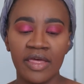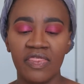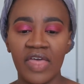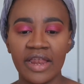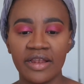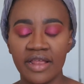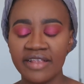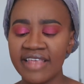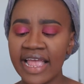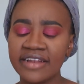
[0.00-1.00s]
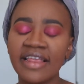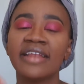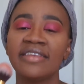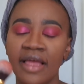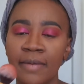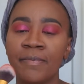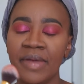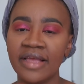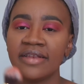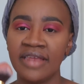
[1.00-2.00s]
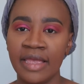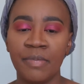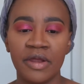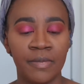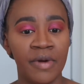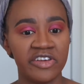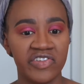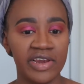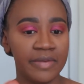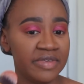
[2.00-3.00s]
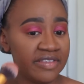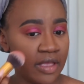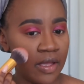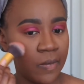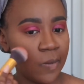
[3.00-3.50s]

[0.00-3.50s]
That it's like a big tapered brush, let me say.